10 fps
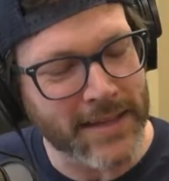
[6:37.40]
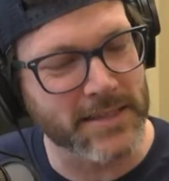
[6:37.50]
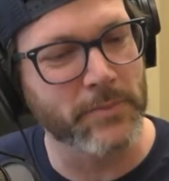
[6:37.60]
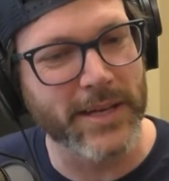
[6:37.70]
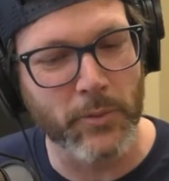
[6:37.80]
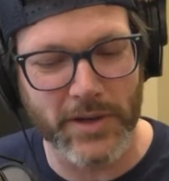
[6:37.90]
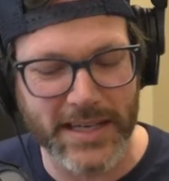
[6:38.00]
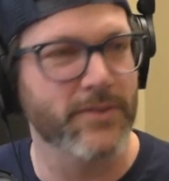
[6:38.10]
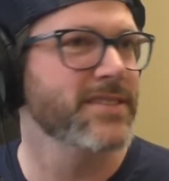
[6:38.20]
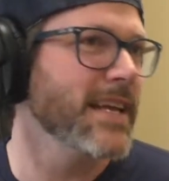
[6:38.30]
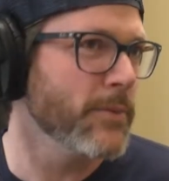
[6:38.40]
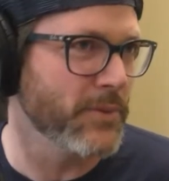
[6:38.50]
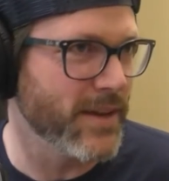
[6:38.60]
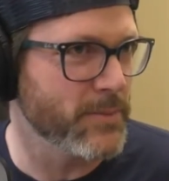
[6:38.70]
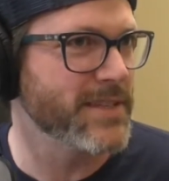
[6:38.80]
and he wouldn't give his name. He
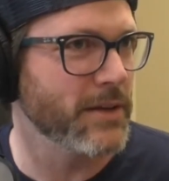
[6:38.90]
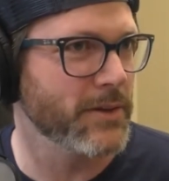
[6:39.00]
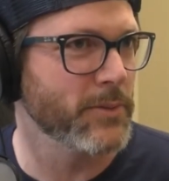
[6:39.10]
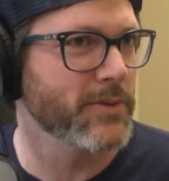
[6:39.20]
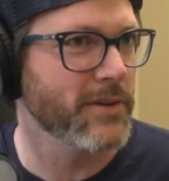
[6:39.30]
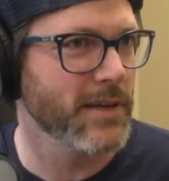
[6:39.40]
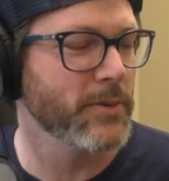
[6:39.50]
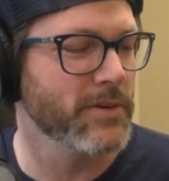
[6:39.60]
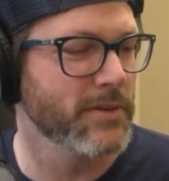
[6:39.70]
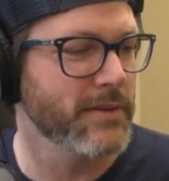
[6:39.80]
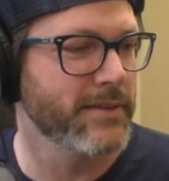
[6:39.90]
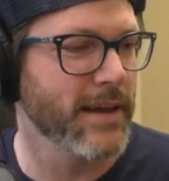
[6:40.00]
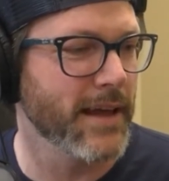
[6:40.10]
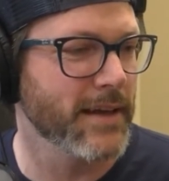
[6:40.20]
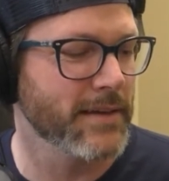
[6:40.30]
would give himself. He would he would
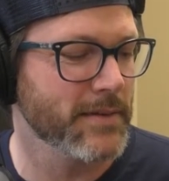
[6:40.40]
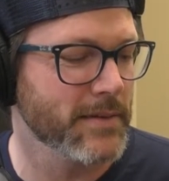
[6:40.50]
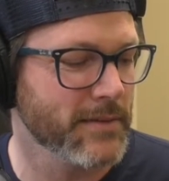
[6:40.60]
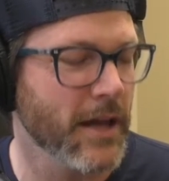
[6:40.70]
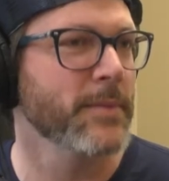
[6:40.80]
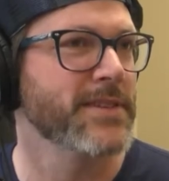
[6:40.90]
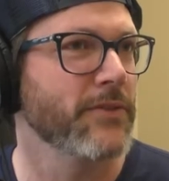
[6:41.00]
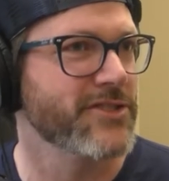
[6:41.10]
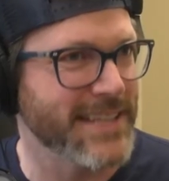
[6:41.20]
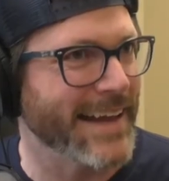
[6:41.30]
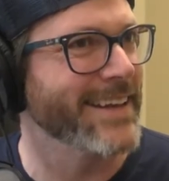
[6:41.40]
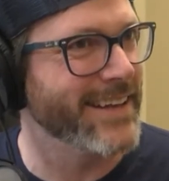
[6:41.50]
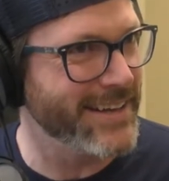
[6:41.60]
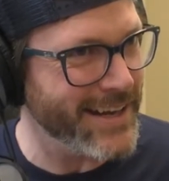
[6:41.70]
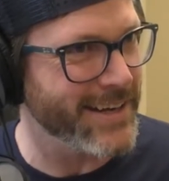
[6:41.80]
uh, call himself the Stat Geek
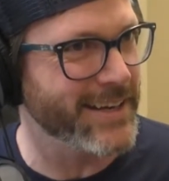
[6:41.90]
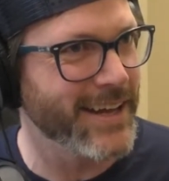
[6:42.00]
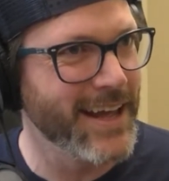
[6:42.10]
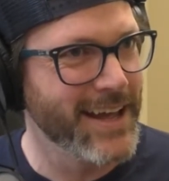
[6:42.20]
and Natick. Oh.